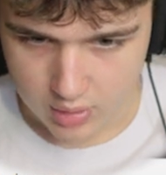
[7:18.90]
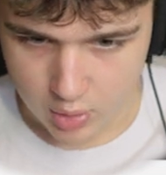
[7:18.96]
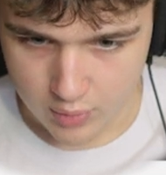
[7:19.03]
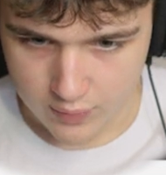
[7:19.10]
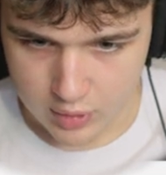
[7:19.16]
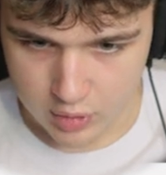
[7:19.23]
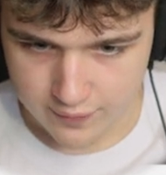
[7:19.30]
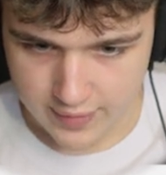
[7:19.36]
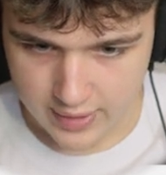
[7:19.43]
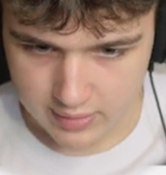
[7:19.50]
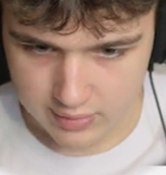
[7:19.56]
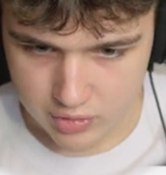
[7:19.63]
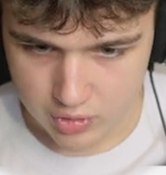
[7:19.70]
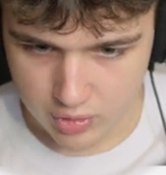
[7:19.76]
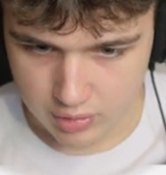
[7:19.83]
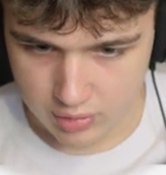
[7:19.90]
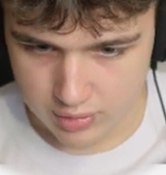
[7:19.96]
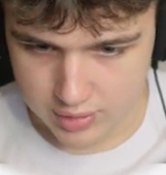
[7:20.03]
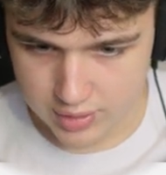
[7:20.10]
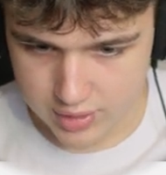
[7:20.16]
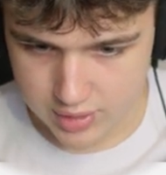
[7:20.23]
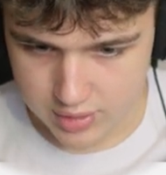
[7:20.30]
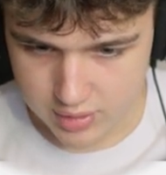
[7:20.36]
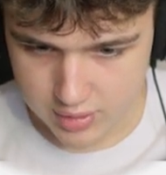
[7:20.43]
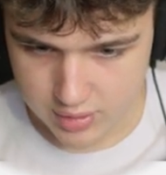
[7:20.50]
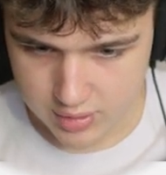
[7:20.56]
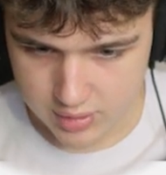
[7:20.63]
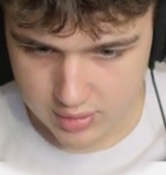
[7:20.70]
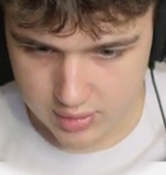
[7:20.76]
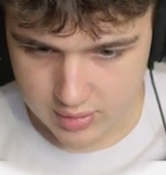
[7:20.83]
Go over to effect controls,
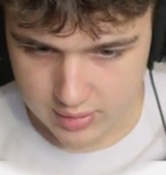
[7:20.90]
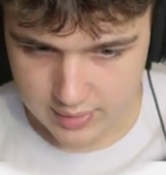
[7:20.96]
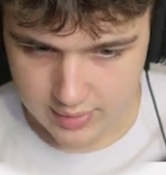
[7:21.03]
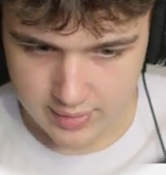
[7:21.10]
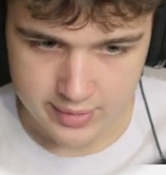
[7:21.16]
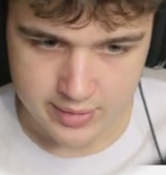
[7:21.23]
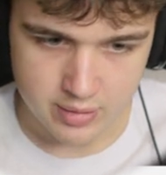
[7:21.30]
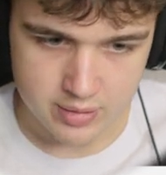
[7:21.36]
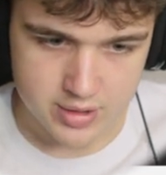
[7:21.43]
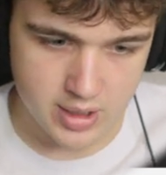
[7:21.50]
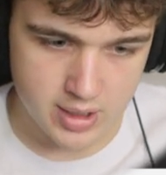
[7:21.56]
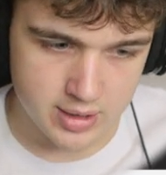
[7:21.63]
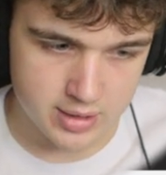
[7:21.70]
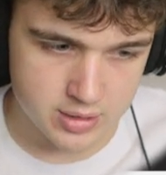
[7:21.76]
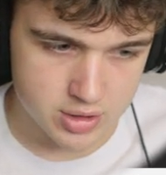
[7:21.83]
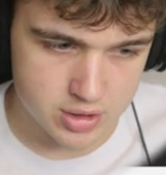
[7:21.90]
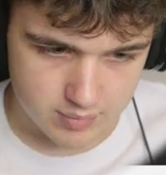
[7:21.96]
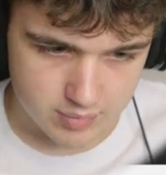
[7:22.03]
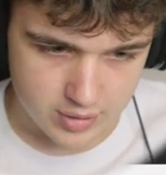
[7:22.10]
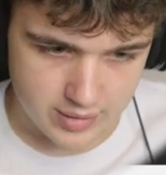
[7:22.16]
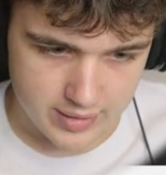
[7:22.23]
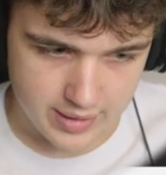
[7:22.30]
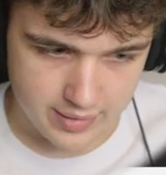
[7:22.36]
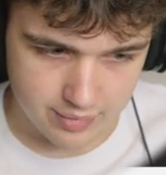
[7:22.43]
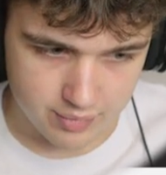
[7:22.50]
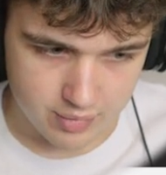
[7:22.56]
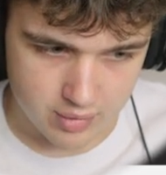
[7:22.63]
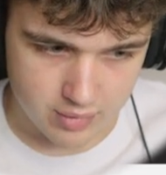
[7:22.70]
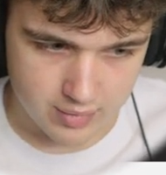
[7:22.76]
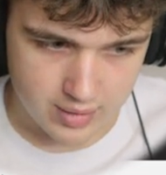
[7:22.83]
linear dodge, play that
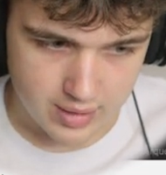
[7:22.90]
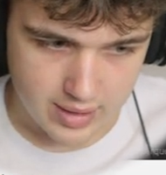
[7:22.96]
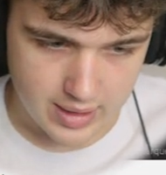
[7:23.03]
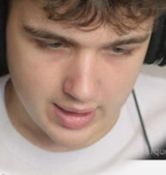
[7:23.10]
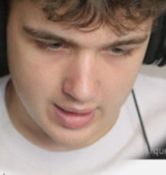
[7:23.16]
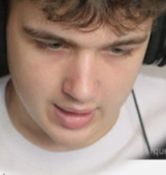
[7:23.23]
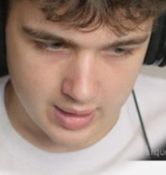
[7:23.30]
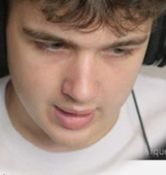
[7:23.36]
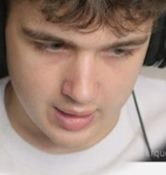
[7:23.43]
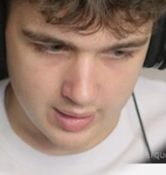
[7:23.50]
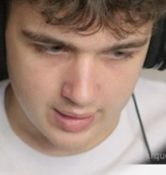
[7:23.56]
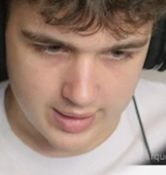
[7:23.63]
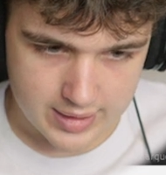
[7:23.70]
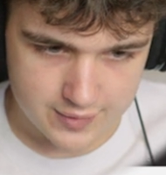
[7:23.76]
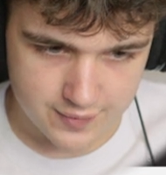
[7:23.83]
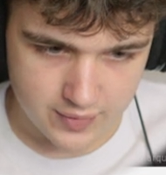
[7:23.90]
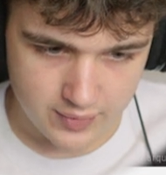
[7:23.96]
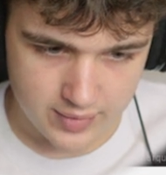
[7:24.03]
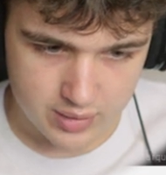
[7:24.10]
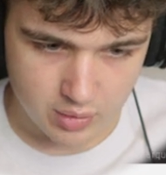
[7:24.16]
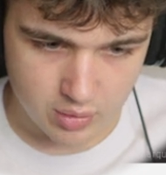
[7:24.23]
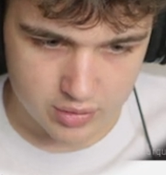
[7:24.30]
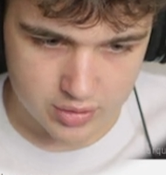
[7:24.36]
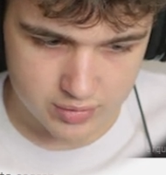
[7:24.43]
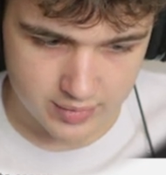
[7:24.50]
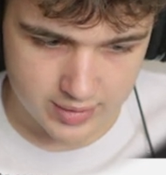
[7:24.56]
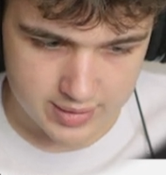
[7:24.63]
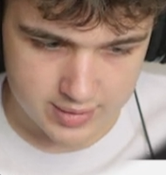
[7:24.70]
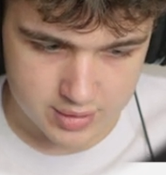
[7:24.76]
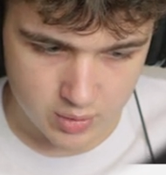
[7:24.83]
through. It's filling the whole
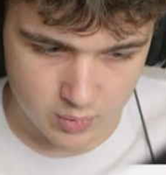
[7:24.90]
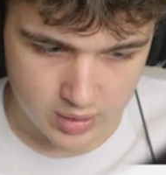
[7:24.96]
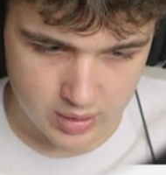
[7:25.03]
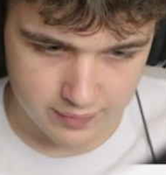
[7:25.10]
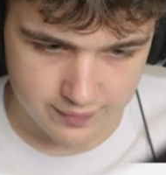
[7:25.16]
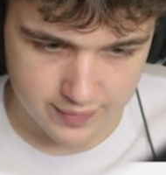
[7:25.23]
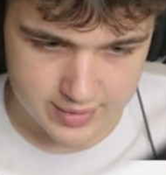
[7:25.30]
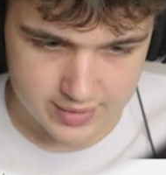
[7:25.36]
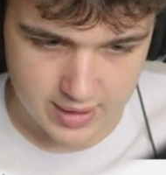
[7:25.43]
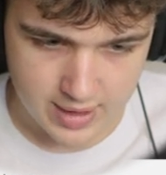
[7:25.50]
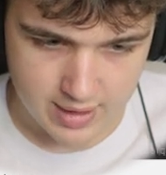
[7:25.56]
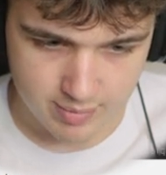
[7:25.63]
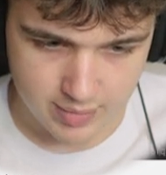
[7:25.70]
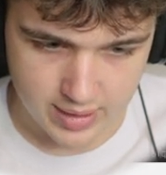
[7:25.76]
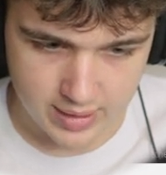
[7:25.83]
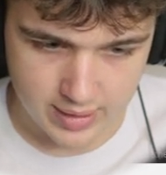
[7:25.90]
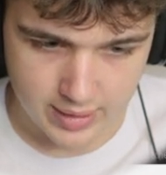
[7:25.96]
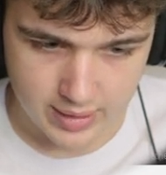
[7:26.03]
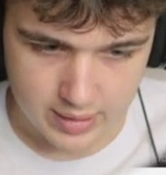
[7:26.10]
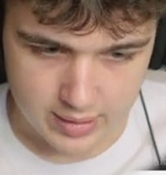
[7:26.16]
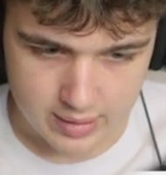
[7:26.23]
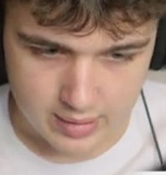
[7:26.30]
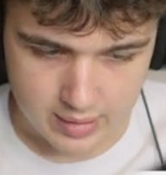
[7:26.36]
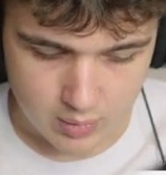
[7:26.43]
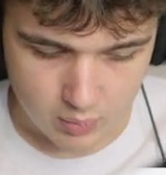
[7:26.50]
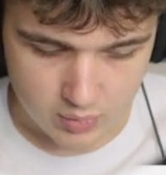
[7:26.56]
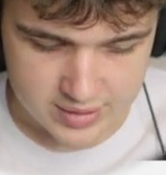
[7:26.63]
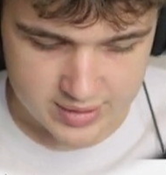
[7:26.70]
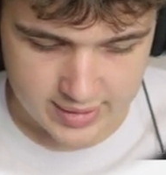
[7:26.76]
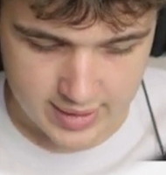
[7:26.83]
screen, so we're going to fix that by,
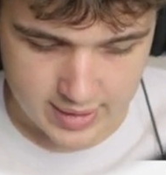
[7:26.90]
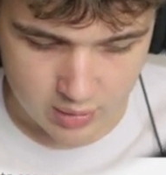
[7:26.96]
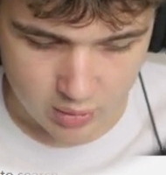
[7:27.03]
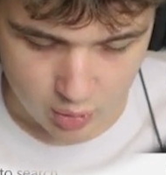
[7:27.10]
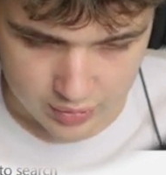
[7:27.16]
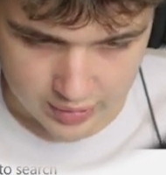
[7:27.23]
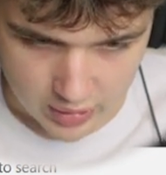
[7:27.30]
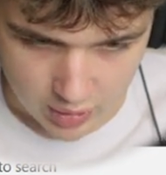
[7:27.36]
once again, holding